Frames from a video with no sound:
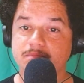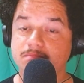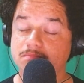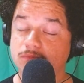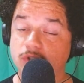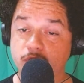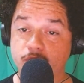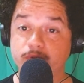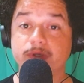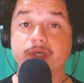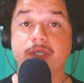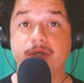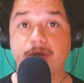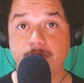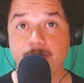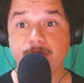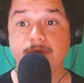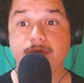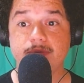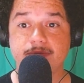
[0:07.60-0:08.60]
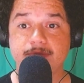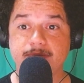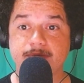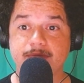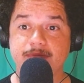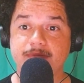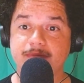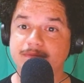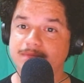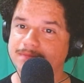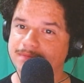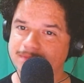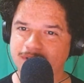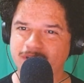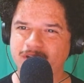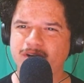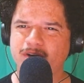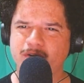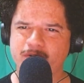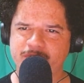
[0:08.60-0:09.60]
True,
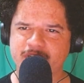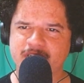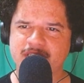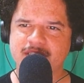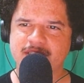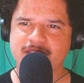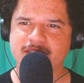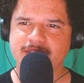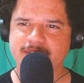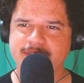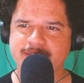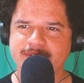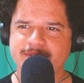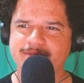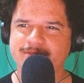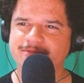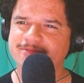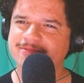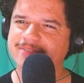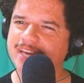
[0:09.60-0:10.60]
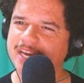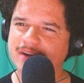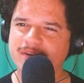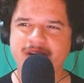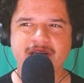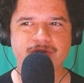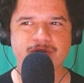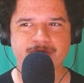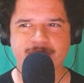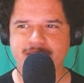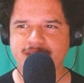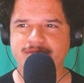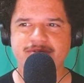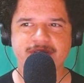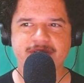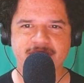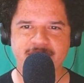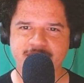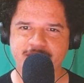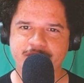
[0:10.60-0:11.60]
nervous, very
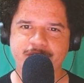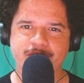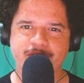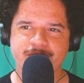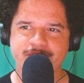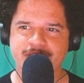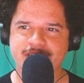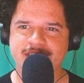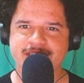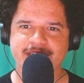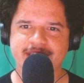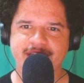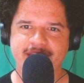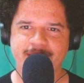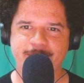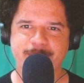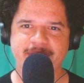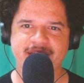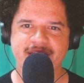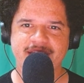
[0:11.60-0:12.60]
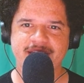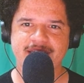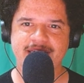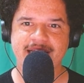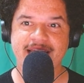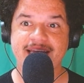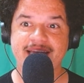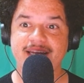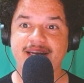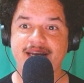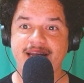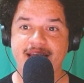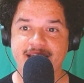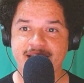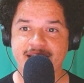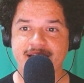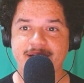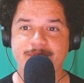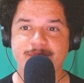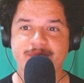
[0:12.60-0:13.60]
dreadfully nervous I had been and
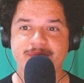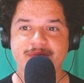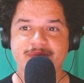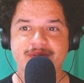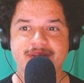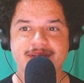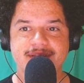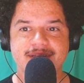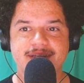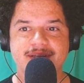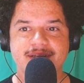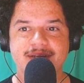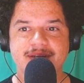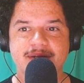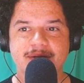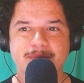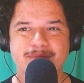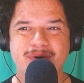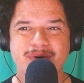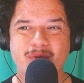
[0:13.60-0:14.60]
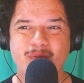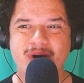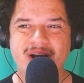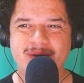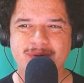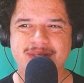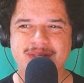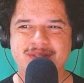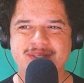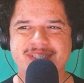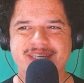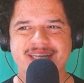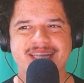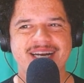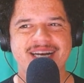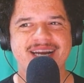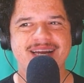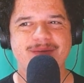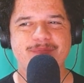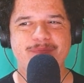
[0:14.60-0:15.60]
am. But why will you say that
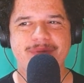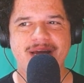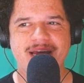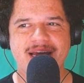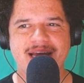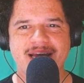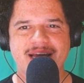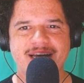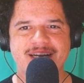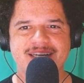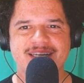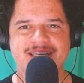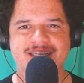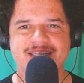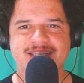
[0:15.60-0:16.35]
I am mad?